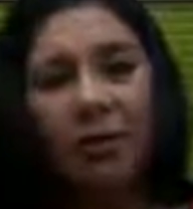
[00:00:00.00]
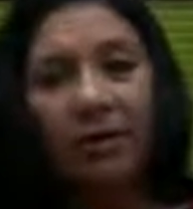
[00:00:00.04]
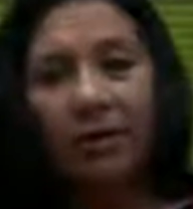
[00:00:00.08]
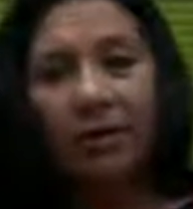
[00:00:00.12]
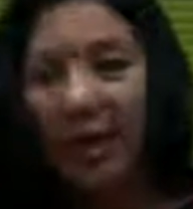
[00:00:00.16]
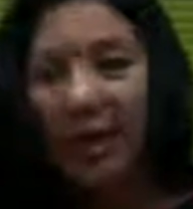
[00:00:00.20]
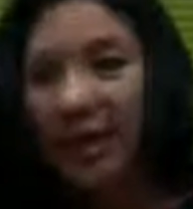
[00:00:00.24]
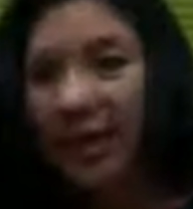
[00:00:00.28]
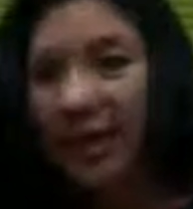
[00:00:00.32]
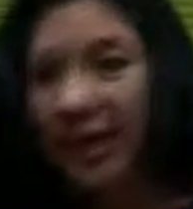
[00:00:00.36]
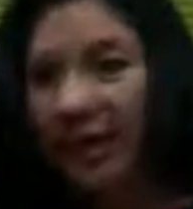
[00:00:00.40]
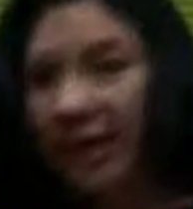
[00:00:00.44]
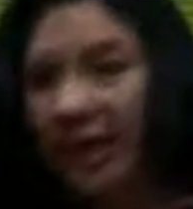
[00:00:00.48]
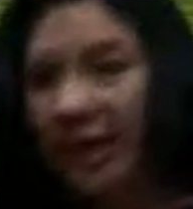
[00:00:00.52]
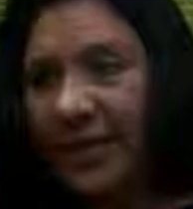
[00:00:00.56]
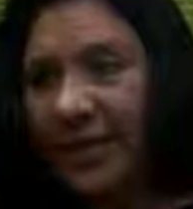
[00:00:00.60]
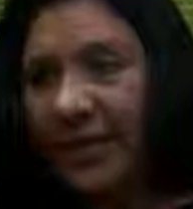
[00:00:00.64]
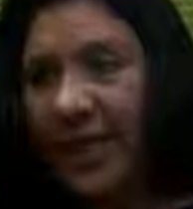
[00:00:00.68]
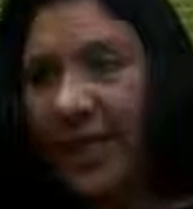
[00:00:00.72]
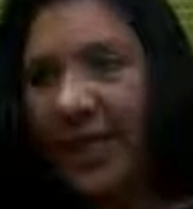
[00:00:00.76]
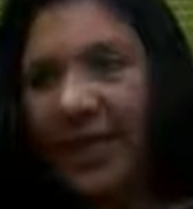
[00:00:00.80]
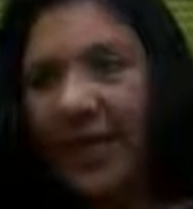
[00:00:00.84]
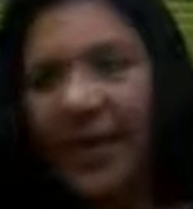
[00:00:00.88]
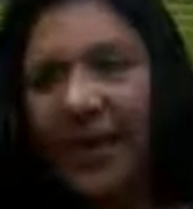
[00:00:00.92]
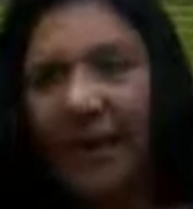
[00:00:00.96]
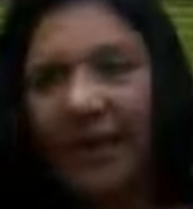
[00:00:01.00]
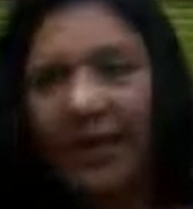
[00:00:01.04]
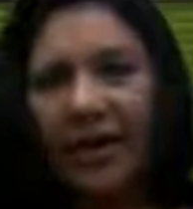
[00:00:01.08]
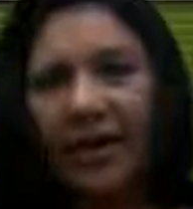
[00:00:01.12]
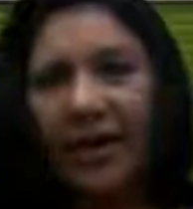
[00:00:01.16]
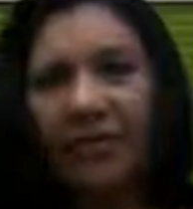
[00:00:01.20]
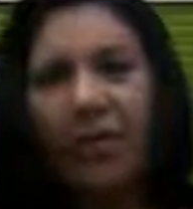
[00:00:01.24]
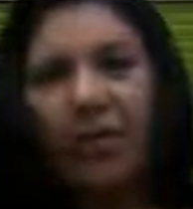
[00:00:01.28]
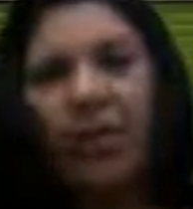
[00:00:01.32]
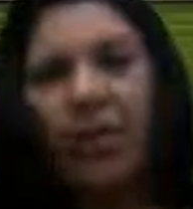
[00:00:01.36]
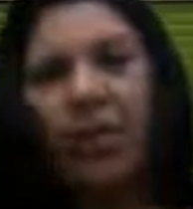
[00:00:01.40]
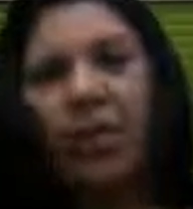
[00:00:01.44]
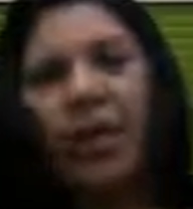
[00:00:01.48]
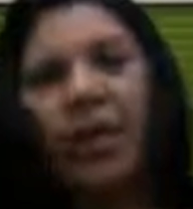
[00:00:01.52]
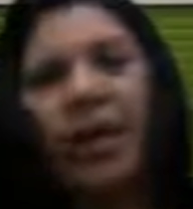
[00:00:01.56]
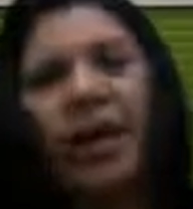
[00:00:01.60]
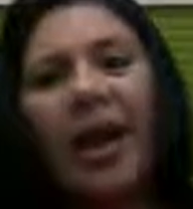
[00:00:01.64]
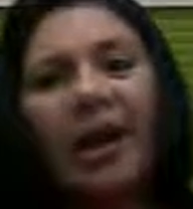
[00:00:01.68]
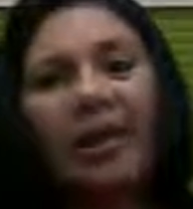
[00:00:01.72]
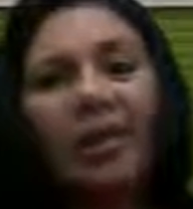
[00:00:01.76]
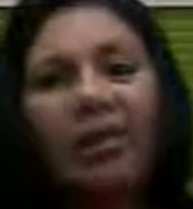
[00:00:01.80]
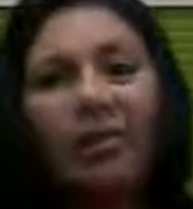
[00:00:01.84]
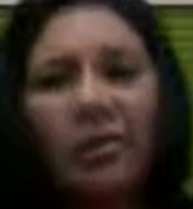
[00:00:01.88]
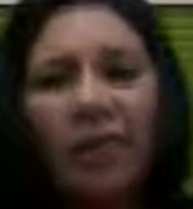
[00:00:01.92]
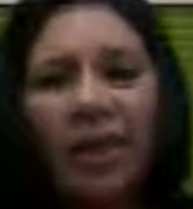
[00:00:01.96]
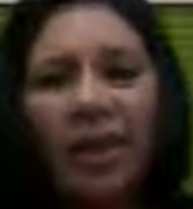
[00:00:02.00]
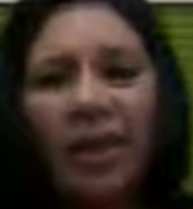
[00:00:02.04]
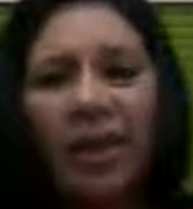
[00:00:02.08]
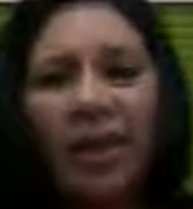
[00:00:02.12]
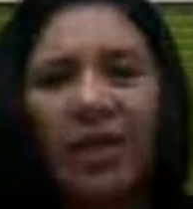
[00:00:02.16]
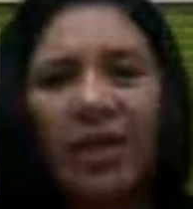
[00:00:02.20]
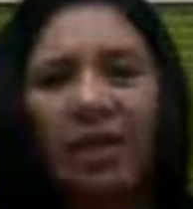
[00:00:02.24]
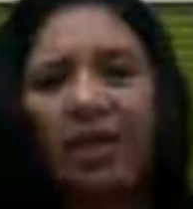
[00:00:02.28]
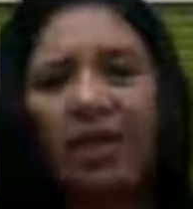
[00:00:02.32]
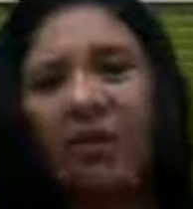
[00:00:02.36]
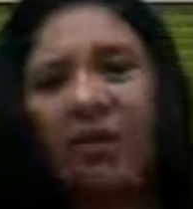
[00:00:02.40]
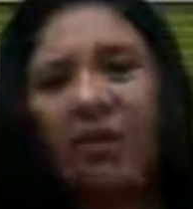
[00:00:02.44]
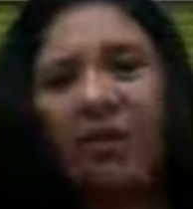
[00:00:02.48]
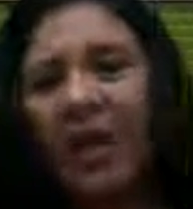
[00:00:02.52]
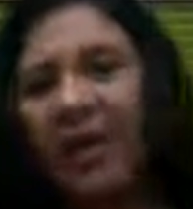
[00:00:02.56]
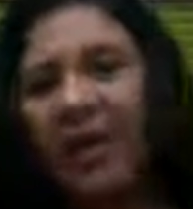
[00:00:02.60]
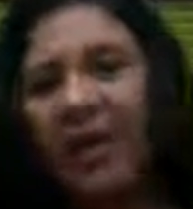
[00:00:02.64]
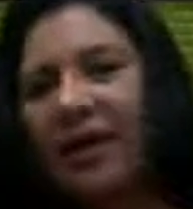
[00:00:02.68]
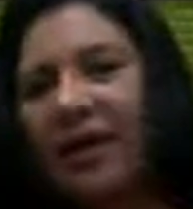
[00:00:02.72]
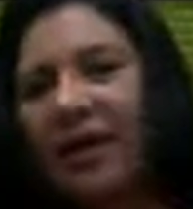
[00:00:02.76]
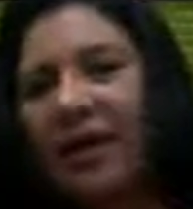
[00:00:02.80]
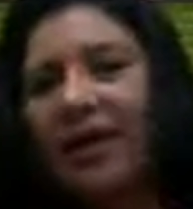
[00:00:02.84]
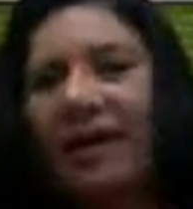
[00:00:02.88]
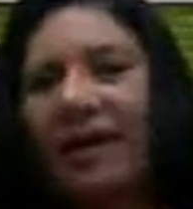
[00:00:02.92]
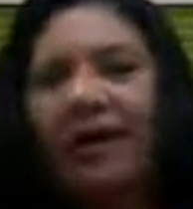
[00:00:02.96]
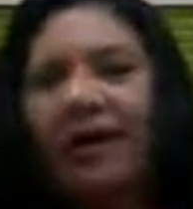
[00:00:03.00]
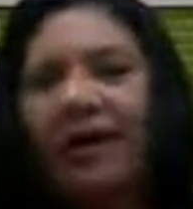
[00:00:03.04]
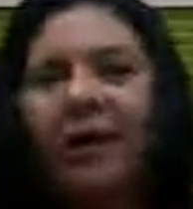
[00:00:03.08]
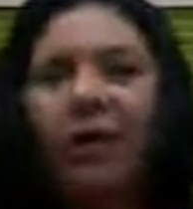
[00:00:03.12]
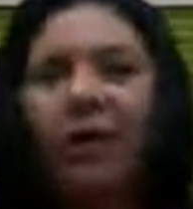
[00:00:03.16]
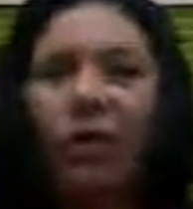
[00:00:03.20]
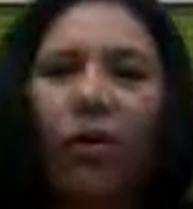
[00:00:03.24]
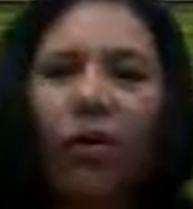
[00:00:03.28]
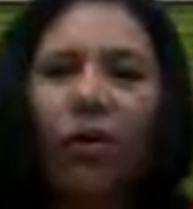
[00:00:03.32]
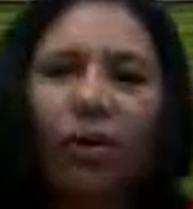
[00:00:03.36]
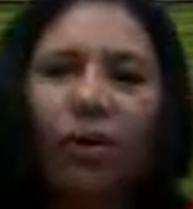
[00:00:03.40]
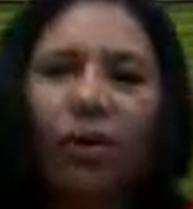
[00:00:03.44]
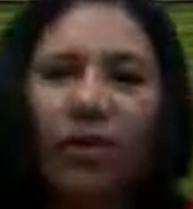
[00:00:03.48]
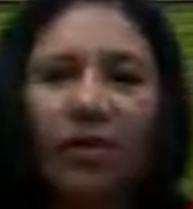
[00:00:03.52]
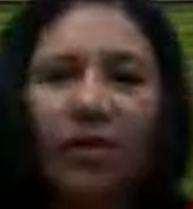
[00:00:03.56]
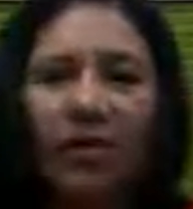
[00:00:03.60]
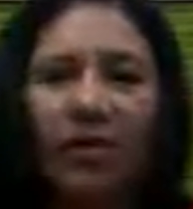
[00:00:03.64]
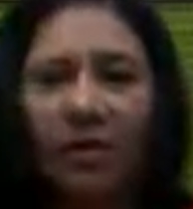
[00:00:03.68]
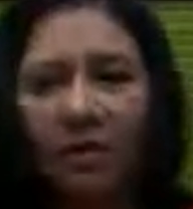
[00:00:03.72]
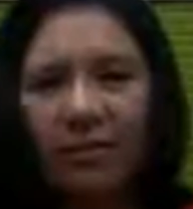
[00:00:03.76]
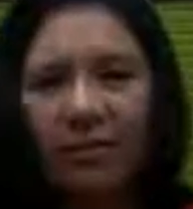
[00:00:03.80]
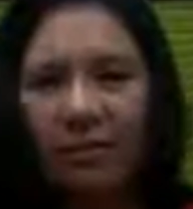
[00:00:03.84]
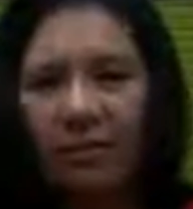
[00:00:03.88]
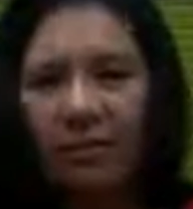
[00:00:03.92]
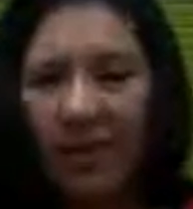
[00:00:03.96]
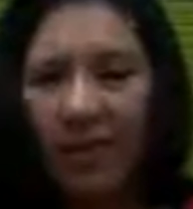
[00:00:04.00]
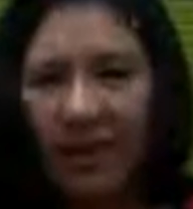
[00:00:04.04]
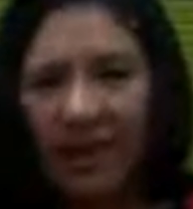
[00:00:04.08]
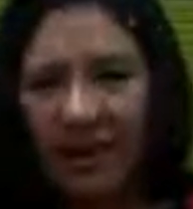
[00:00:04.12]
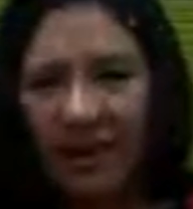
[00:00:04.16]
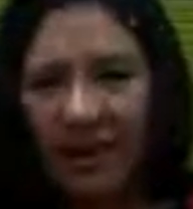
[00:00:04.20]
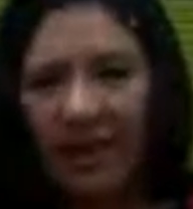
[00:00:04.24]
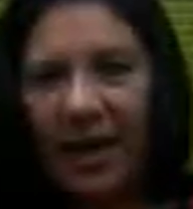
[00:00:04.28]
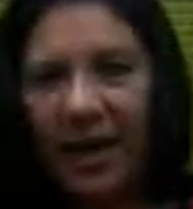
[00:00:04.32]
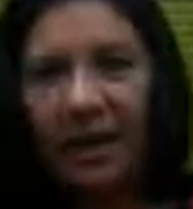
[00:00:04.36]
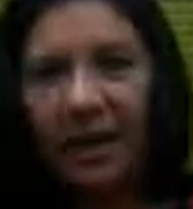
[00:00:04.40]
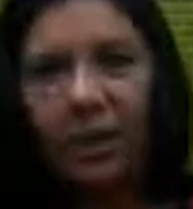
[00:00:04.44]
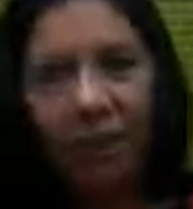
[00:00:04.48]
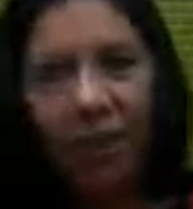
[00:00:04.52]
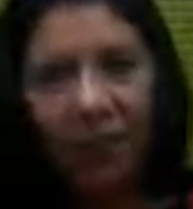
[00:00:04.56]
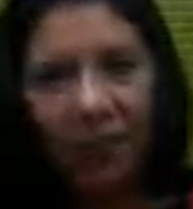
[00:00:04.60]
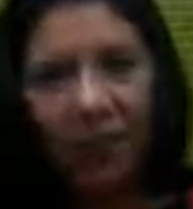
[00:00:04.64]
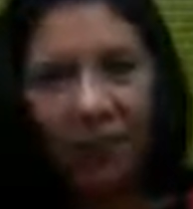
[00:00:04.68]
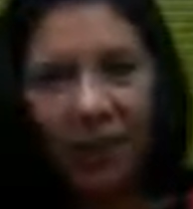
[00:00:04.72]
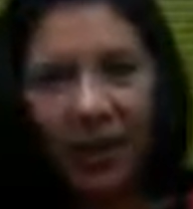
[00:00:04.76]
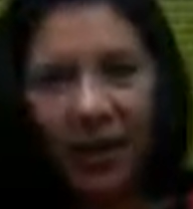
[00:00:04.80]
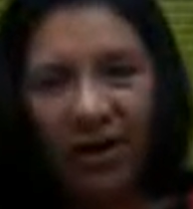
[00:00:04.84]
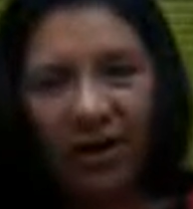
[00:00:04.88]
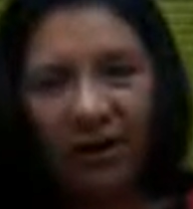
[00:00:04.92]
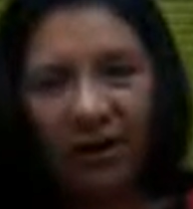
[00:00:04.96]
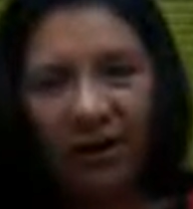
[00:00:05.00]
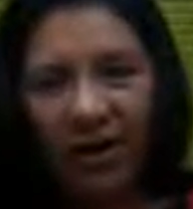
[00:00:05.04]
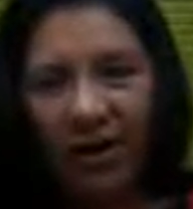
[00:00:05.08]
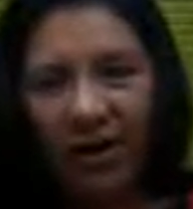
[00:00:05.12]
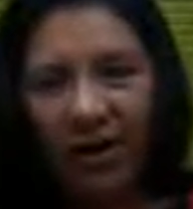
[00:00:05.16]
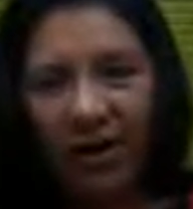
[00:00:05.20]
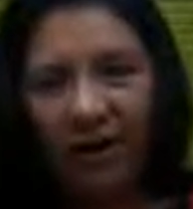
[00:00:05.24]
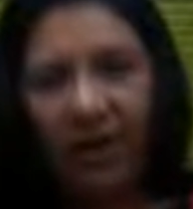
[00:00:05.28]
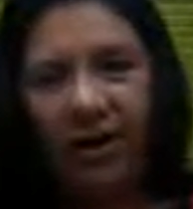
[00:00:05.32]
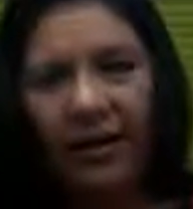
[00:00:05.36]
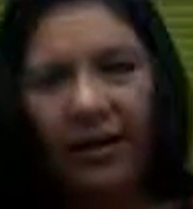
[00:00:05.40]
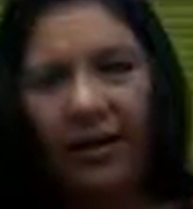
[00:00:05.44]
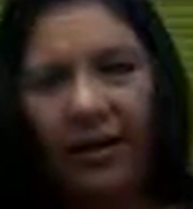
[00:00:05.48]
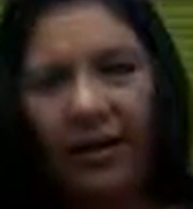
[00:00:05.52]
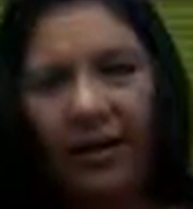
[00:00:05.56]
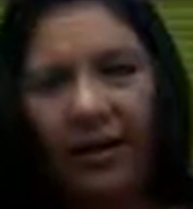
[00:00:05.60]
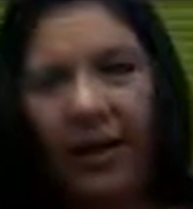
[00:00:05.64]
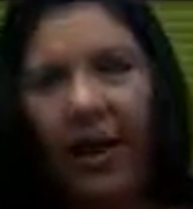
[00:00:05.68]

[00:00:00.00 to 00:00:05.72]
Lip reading: their kids are getting proper education, medical, and all these needs are fulfilled there.